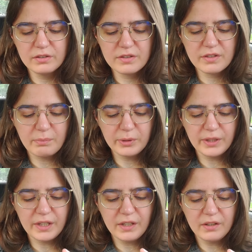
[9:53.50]

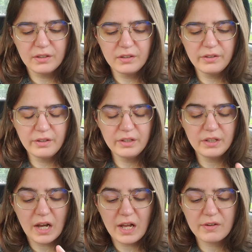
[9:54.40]
simply
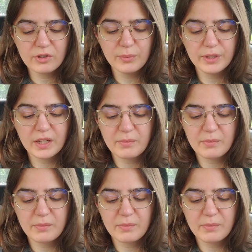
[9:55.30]
not everyone can